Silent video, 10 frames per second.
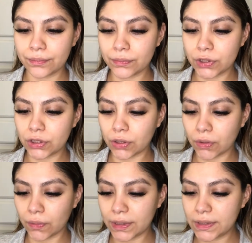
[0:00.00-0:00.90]

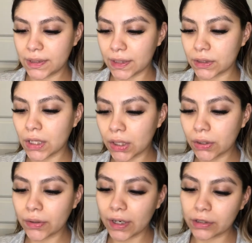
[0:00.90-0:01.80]
So it says color
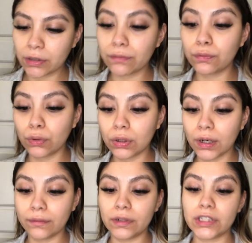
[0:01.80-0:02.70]
correcting full
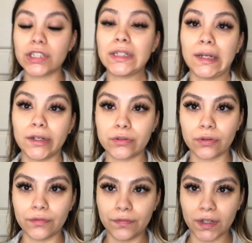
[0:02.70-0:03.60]
coverage
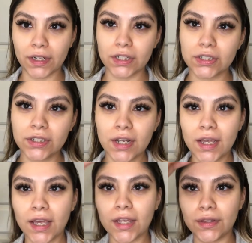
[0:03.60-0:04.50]
natural finish,
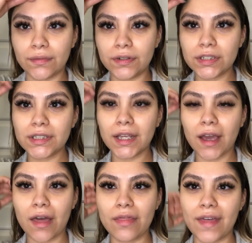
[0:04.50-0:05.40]
and the first thing
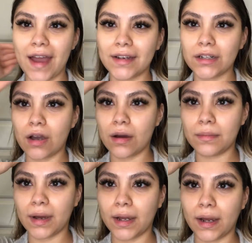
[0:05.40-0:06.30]
that caught
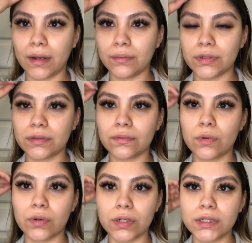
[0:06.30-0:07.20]
my eye was, of
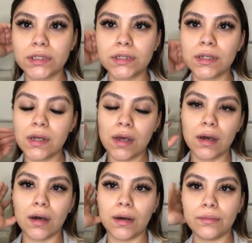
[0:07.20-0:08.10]
course,
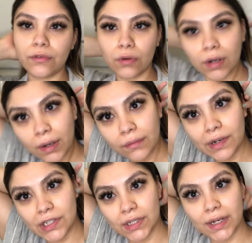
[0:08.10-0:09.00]
full
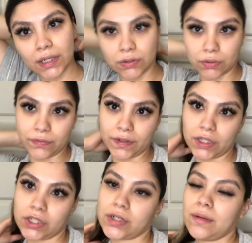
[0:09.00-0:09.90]
coverage and natural finish.